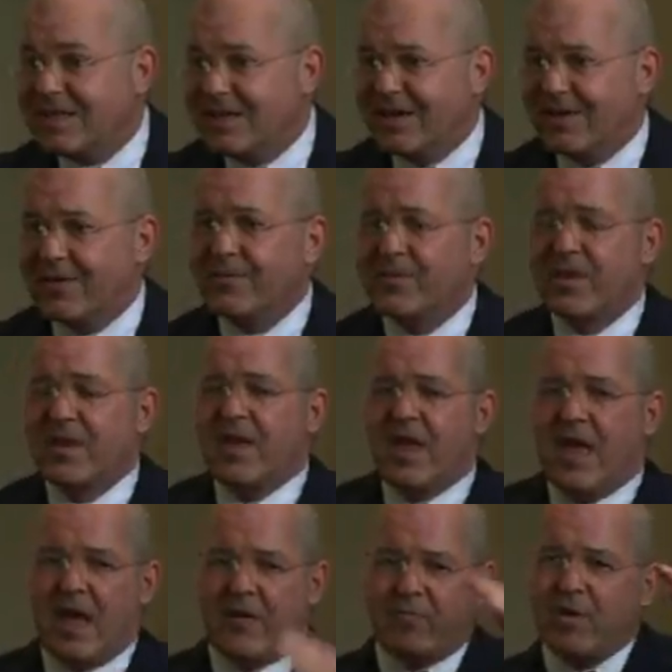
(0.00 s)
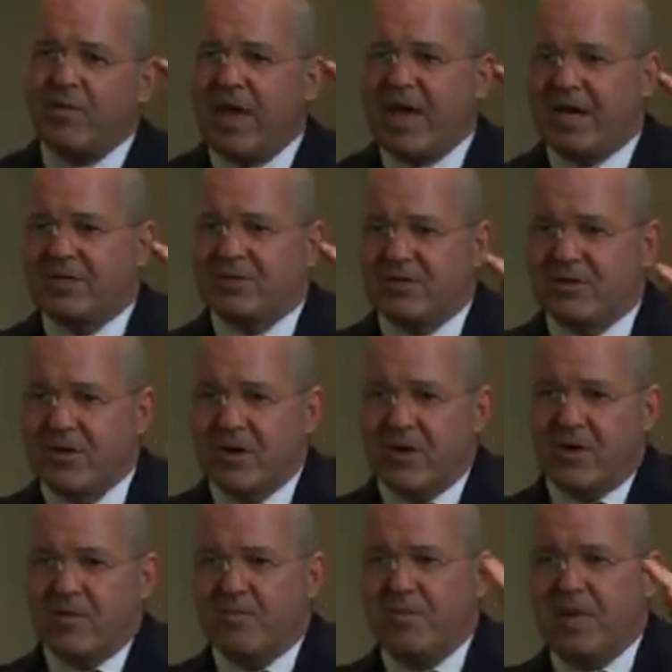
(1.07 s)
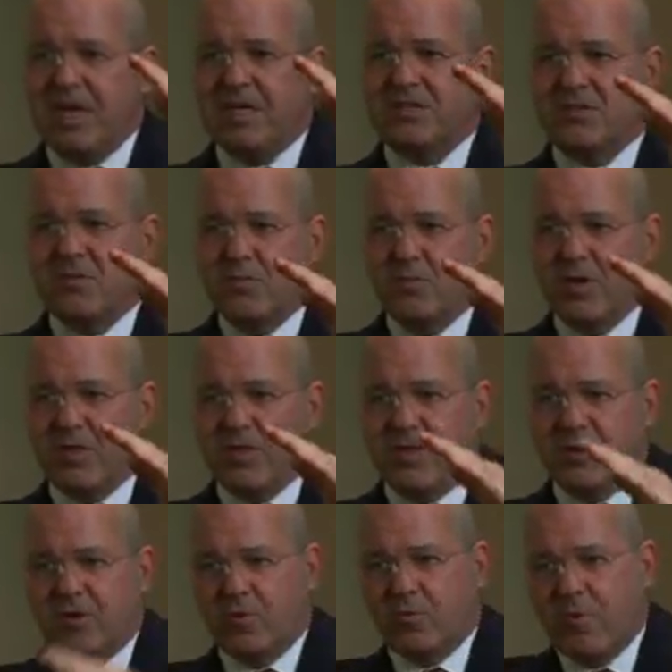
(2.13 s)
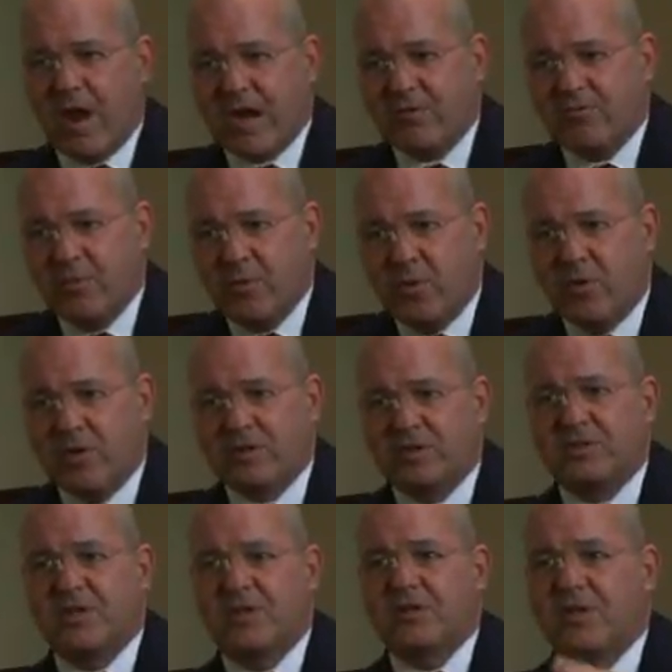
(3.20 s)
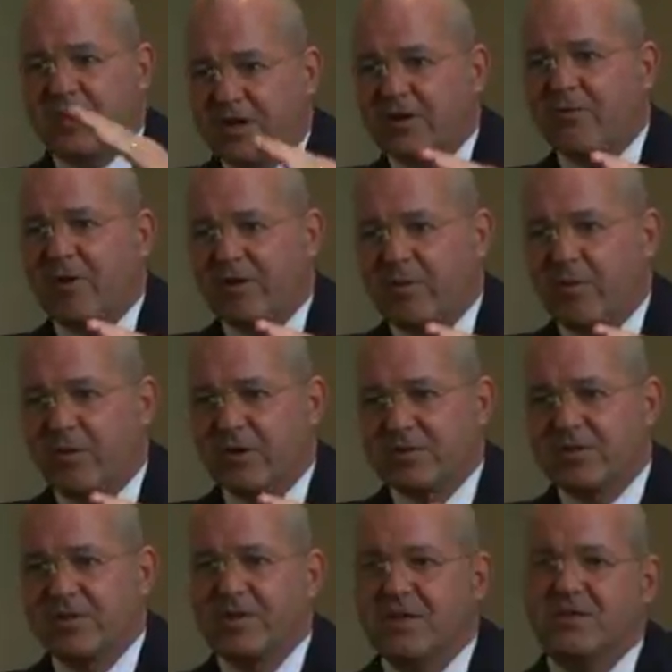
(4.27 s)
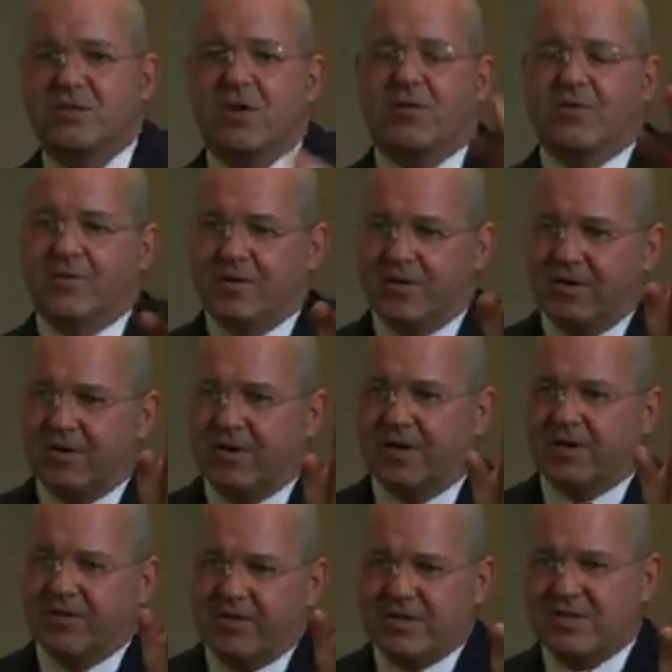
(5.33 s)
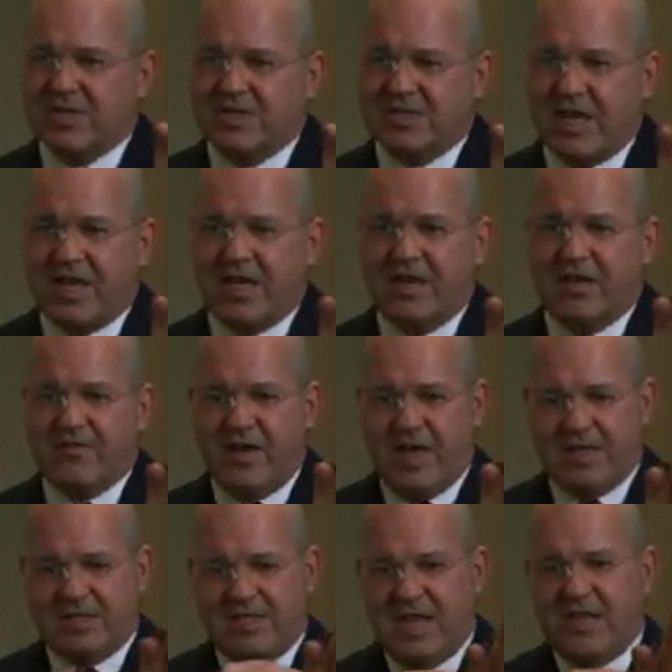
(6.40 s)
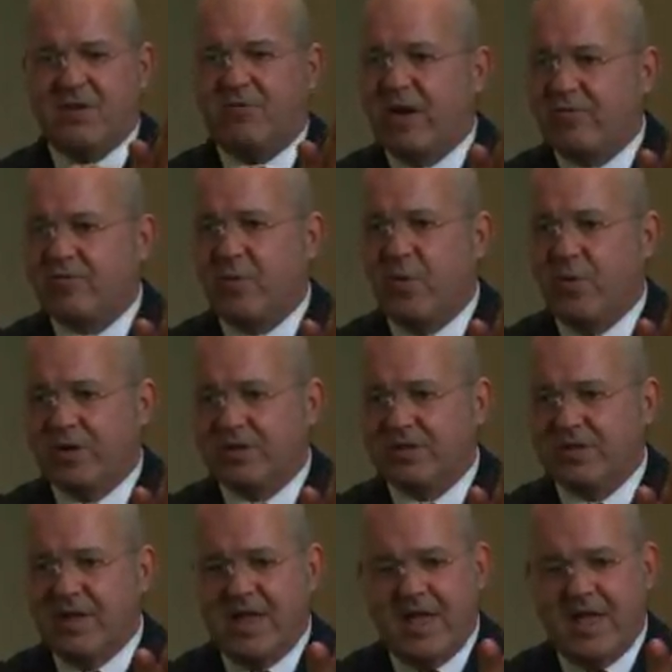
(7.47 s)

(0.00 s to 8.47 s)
year, every manager meets with the direct reports to their direct reports. So a division executive has 10 direct reports.